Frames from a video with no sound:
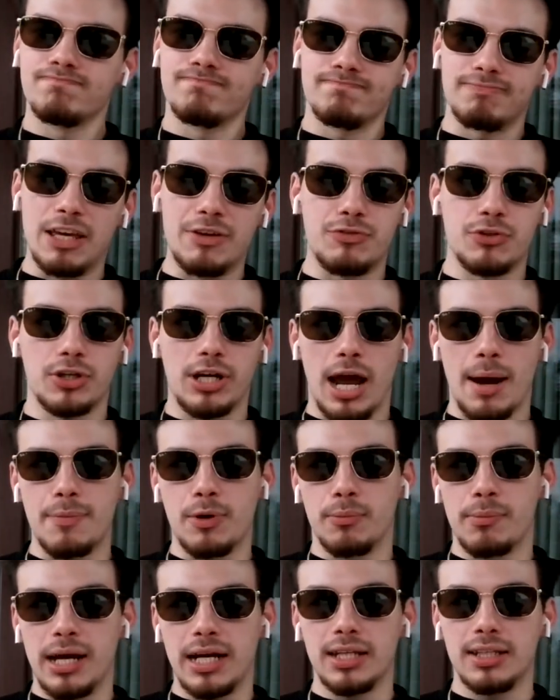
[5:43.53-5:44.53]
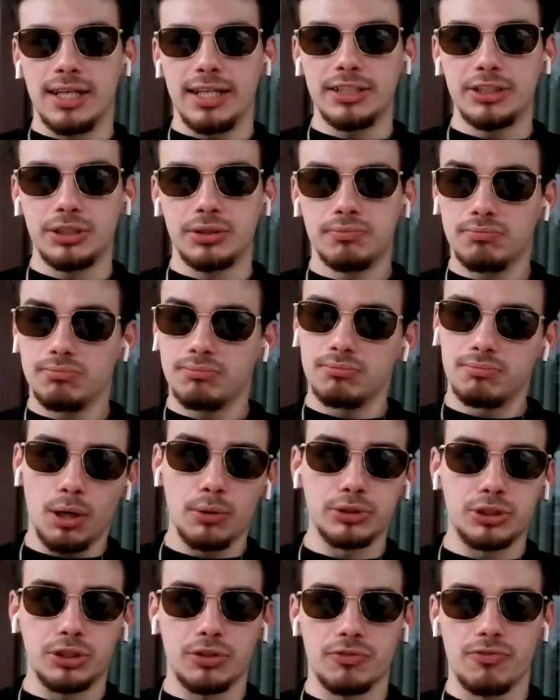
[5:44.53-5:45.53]
if you're Gabriel Magalhaes, bro,
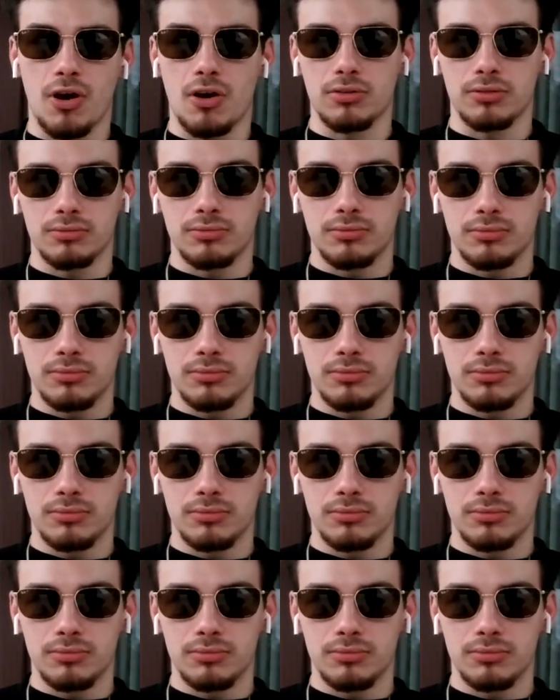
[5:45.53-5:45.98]
it's your fault.